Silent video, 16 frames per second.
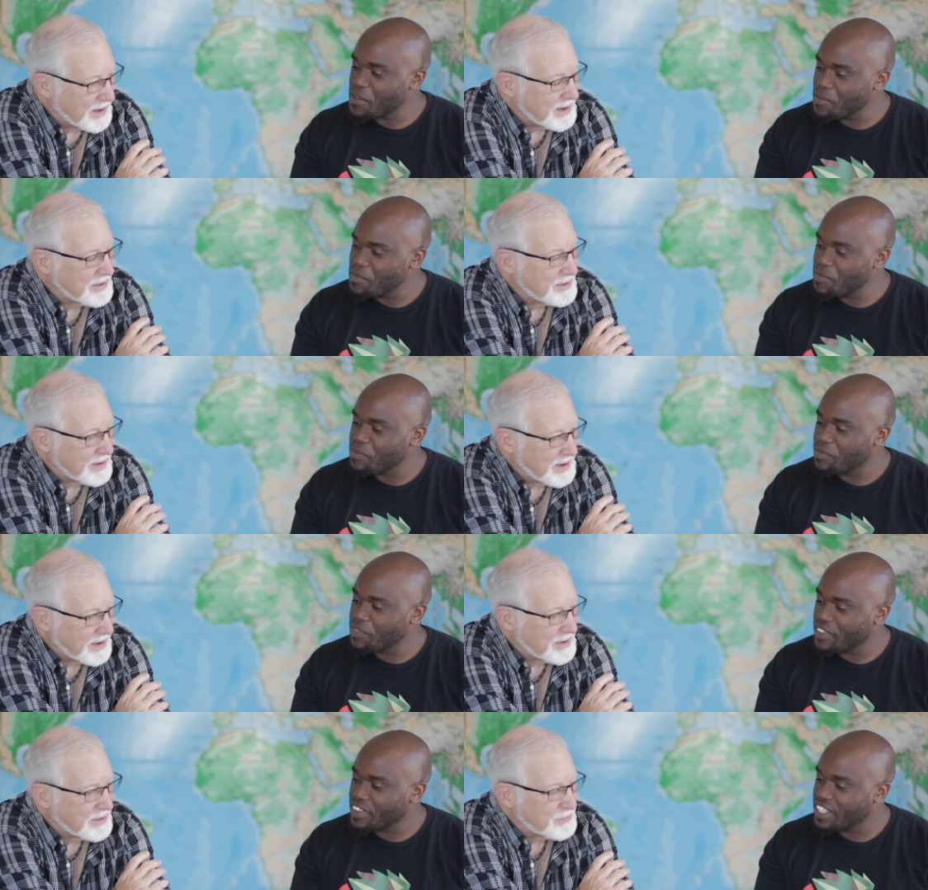Speaker 1: he,
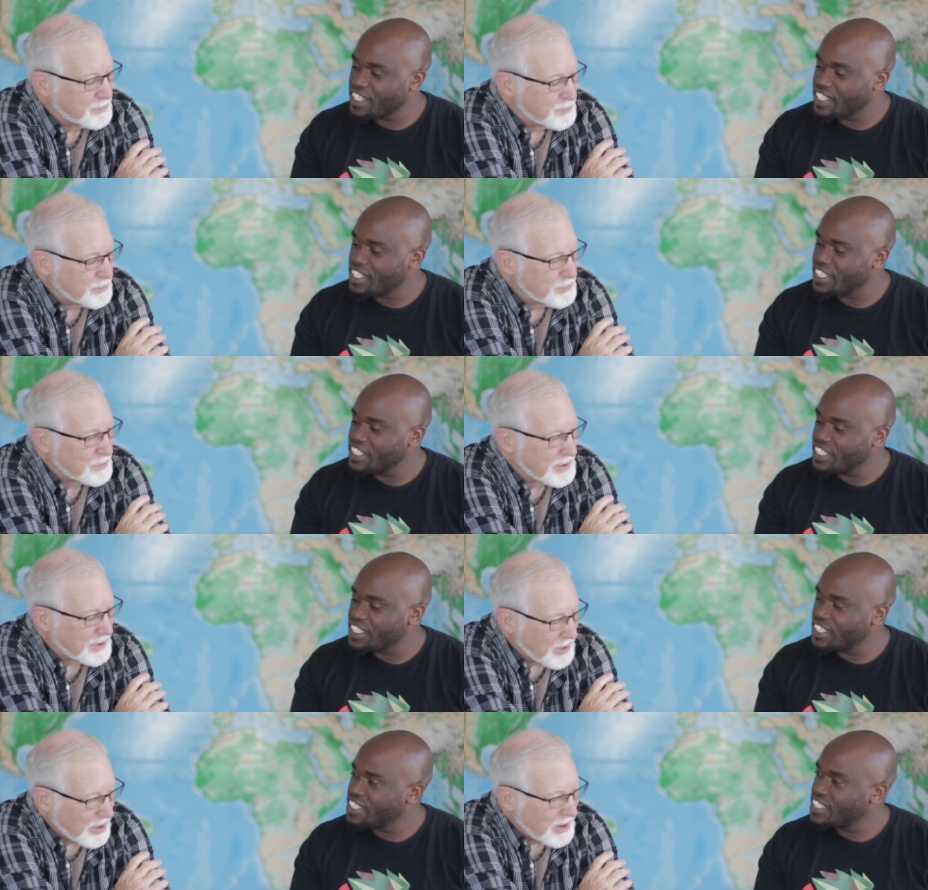he, he
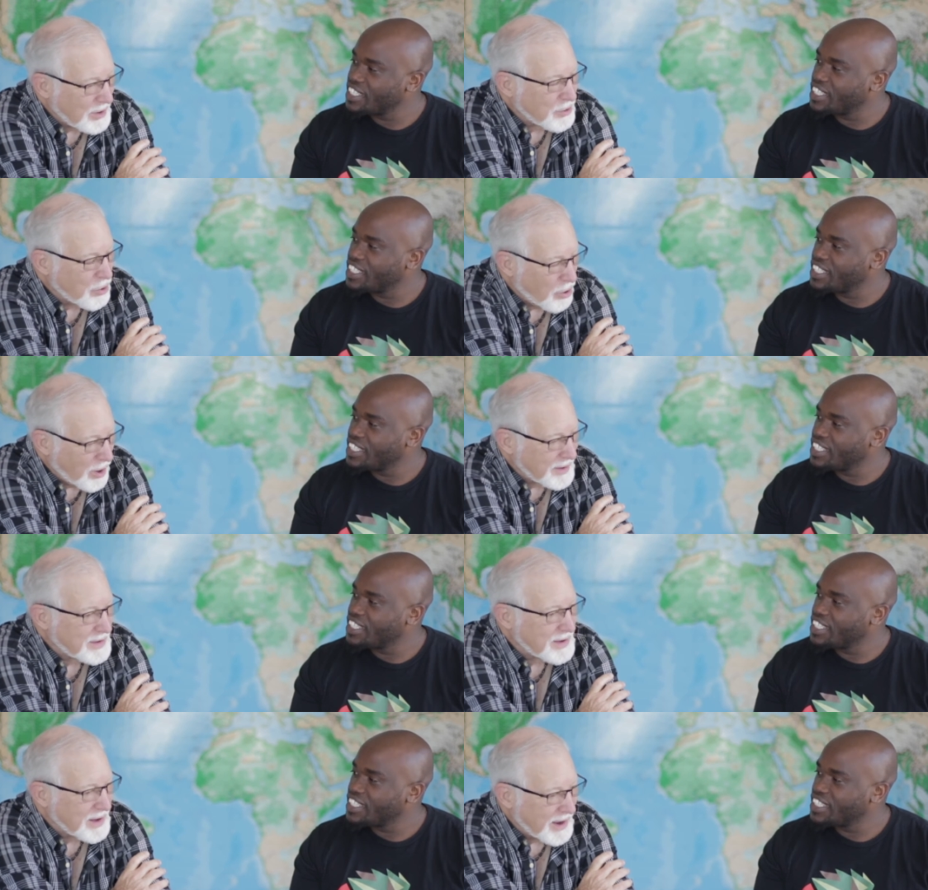
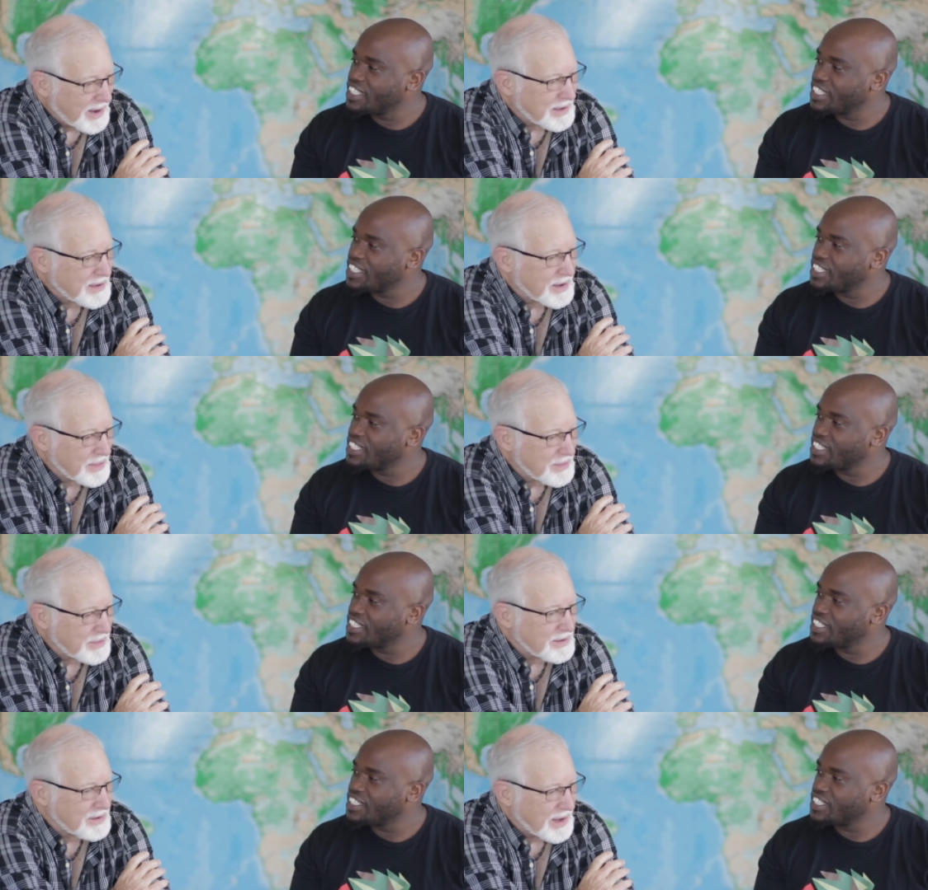caught the
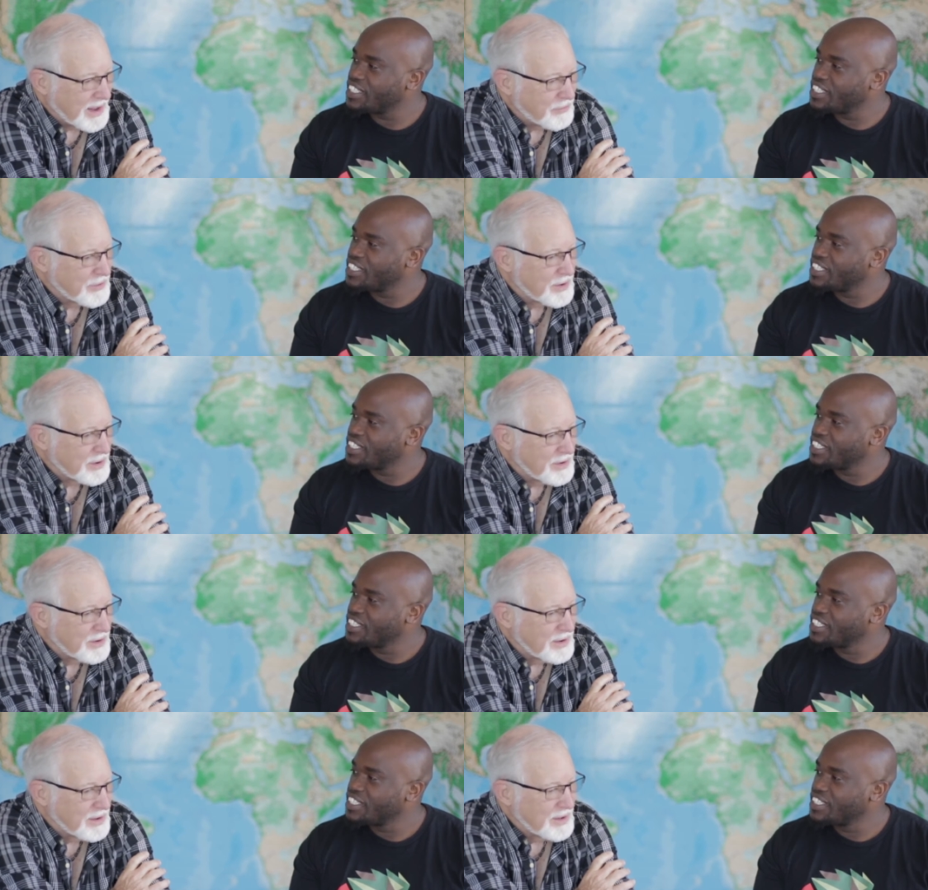idea that
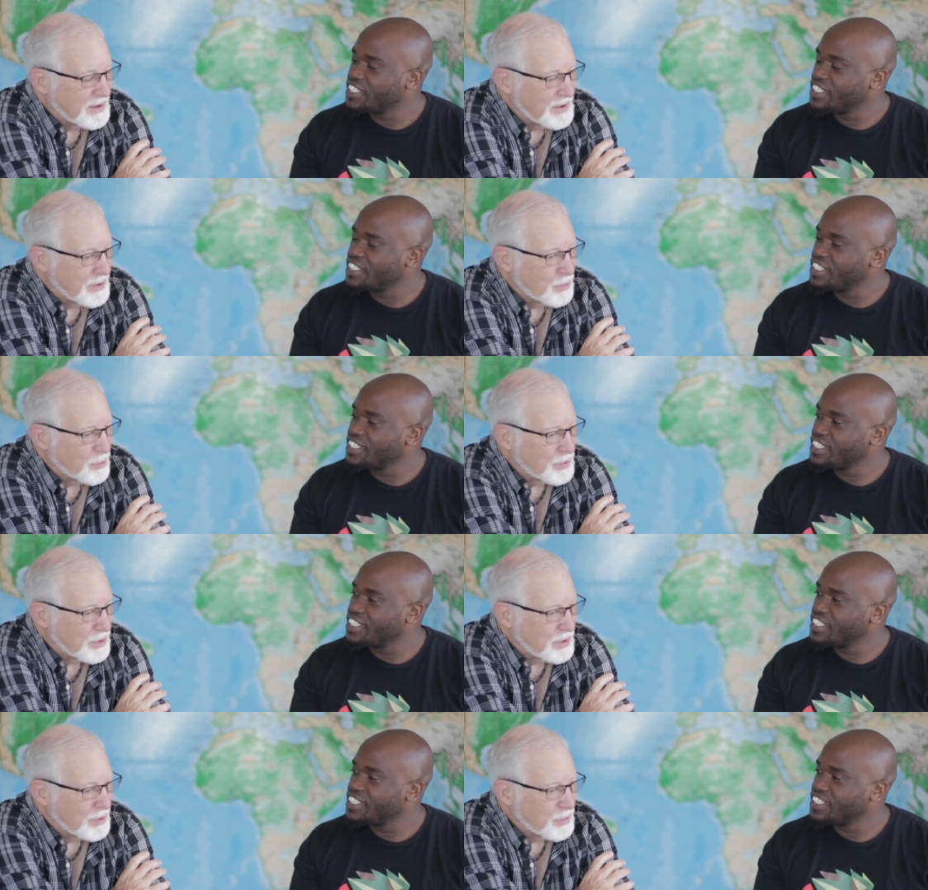David
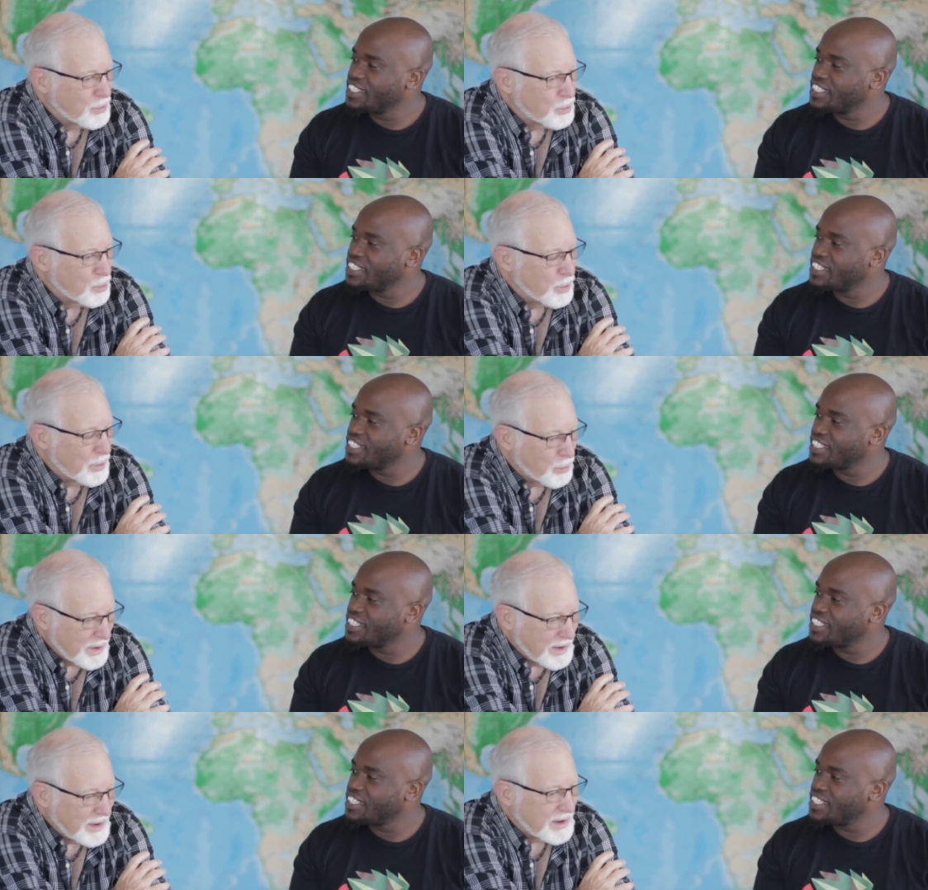
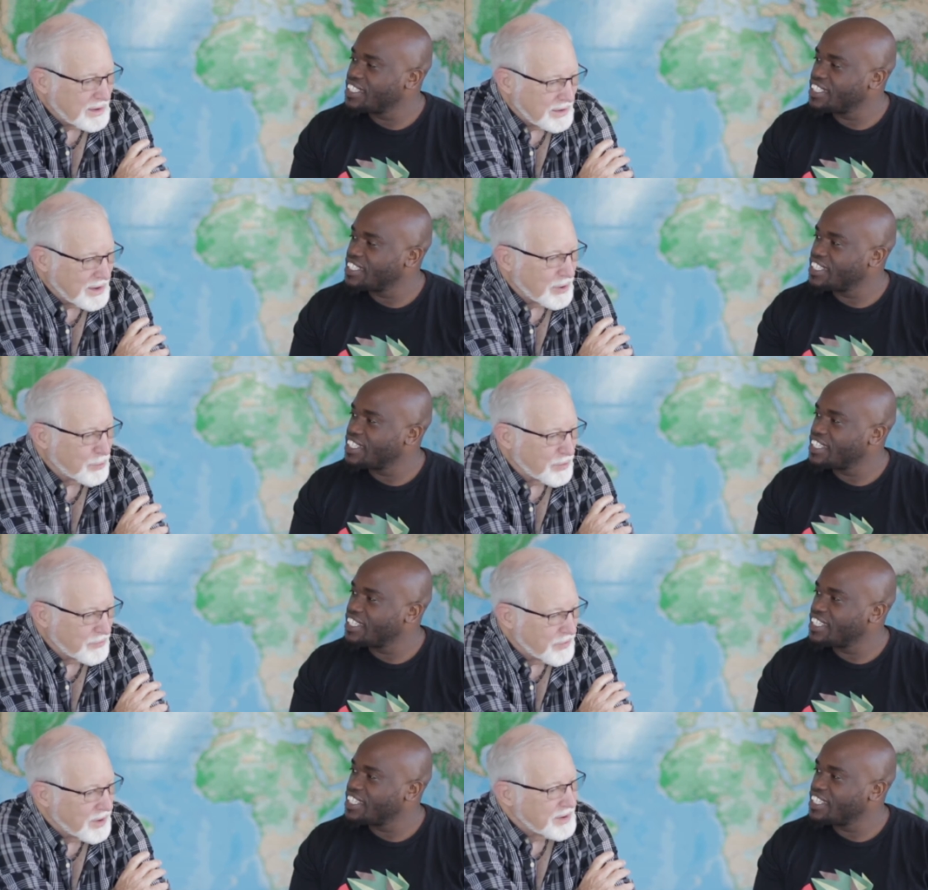when we get
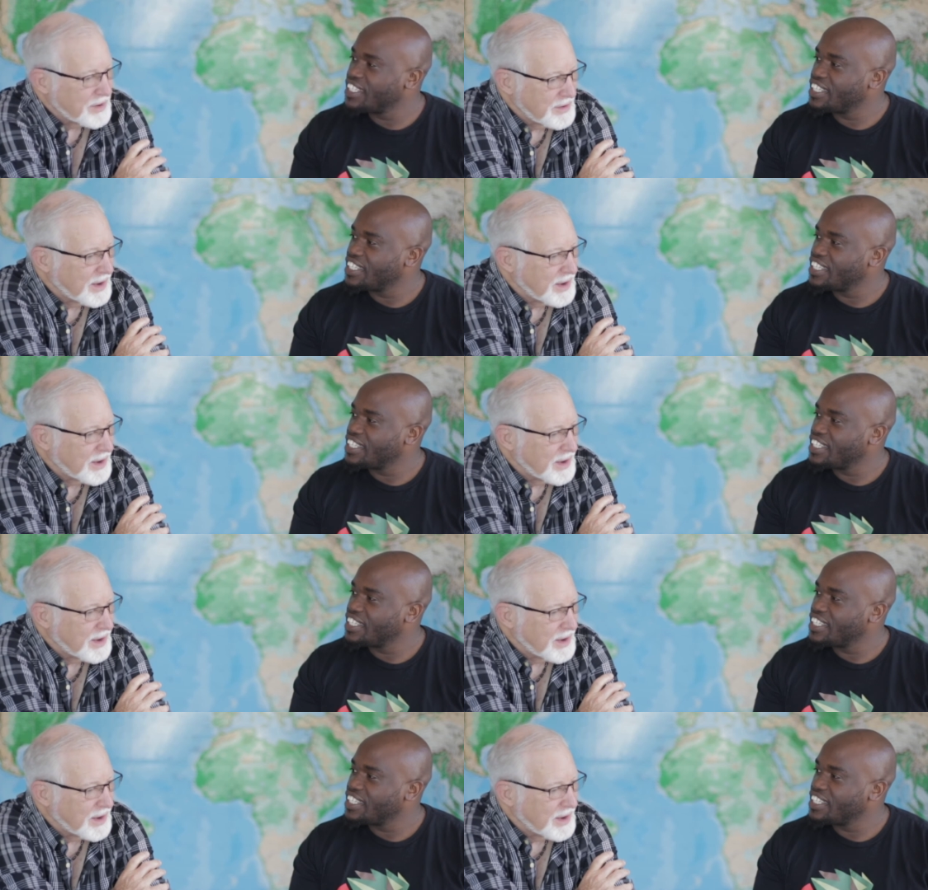there, we find that